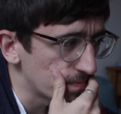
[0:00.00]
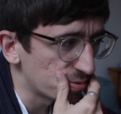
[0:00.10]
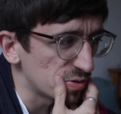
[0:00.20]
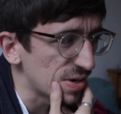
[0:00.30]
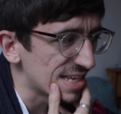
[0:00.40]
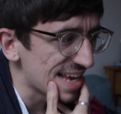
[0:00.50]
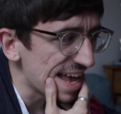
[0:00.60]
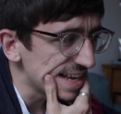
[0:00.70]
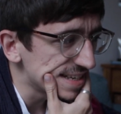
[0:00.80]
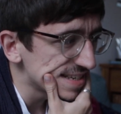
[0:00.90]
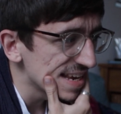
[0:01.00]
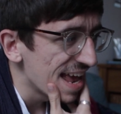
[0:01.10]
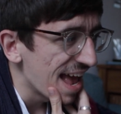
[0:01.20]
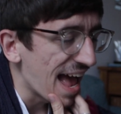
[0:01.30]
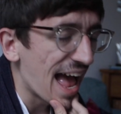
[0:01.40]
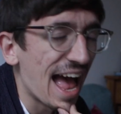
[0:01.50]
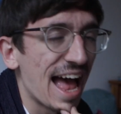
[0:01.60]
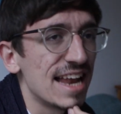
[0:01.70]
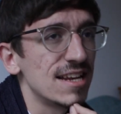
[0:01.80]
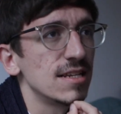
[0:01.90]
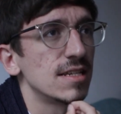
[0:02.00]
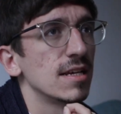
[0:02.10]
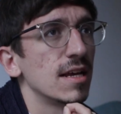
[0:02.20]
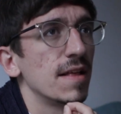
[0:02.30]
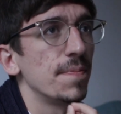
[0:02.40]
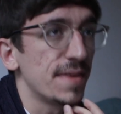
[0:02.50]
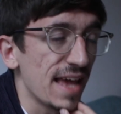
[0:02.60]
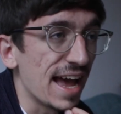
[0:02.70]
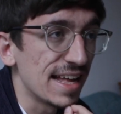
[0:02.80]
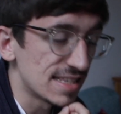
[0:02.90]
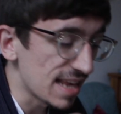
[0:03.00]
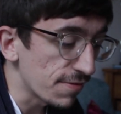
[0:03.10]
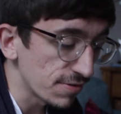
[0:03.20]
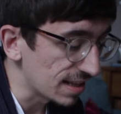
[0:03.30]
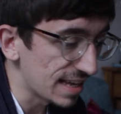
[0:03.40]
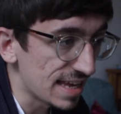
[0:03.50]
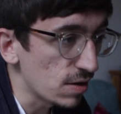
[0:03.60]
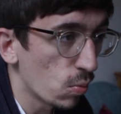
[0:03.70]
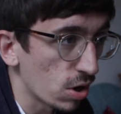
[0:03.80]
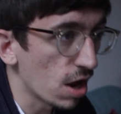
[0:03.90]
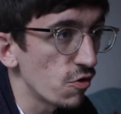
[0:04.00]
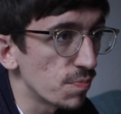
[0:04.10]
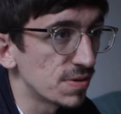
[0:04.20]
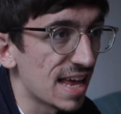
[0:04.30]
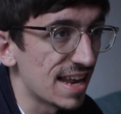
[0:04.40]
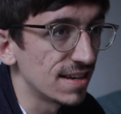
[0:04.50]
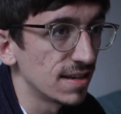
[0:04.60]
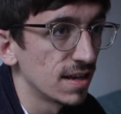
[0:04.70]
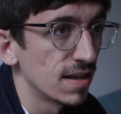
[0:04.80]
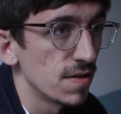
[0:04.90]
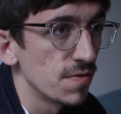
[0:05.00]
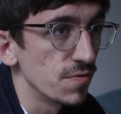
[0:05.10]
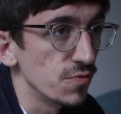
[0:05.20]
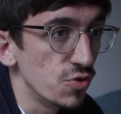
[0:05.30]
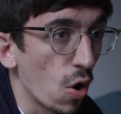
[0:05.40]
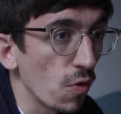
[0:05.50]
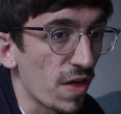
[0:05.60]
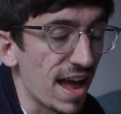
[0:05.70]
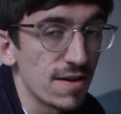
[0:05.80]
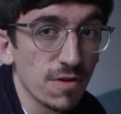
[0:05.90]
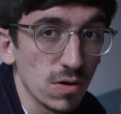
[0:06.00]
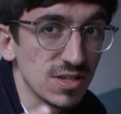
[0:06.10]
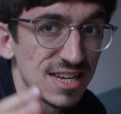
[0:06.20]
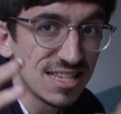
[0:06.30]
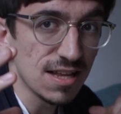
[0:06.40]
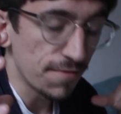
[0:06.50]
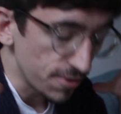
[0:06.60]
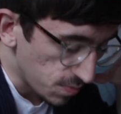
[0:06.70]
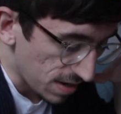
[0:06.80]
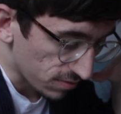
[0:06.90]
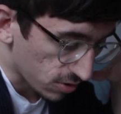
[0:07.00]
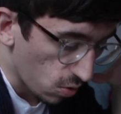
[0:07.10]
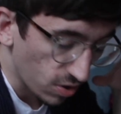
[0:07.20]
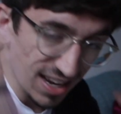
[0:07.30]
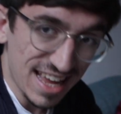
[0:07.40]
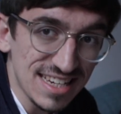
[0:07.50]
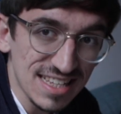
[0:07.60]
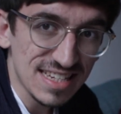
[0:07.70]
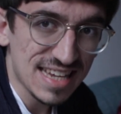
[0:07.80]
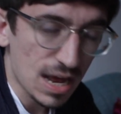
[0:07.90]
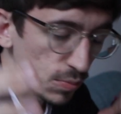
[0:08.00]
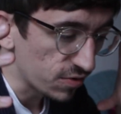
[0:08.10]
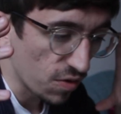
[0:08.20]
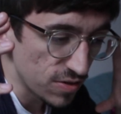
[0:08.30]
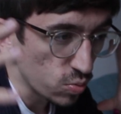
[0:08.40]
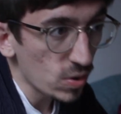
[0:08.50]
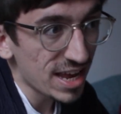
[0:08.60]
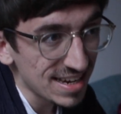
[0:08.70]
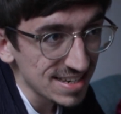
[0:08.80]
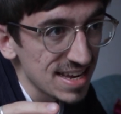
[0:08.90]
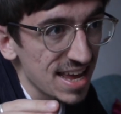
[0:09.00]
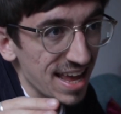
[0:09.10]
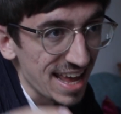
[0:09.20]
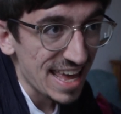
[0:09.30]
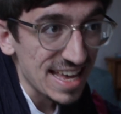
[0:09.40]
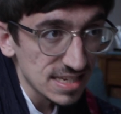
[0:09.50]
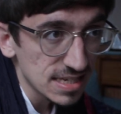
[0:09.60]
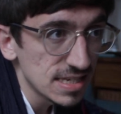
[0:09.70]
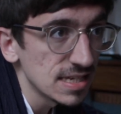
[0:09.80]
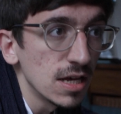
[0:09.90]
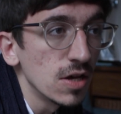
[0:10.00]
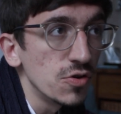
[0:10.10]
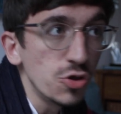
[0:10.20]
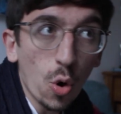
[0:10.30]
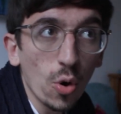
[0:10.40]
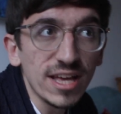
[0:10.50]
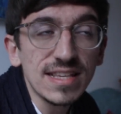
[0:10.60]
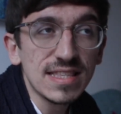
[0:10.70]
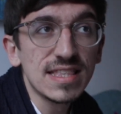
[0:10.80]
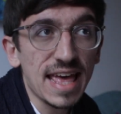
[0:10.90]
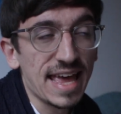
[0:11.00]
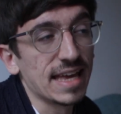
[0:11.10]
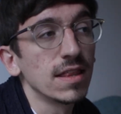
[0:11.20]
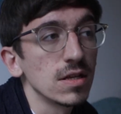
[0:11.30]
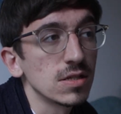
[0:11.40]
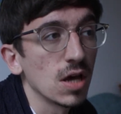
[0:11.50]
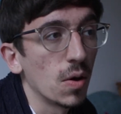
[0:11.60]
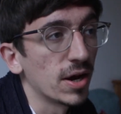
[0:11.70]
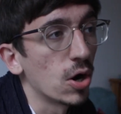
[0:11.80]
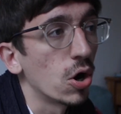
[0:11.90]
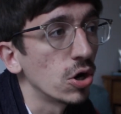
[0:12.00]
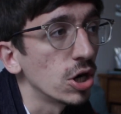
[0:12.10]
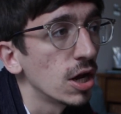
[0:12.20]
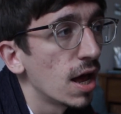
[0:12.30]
between takes, and yeah, it's definitely 100% not the headphones, and it's stuff that's being recorded into the sound. We've got this weird hiss noise thing that's going on.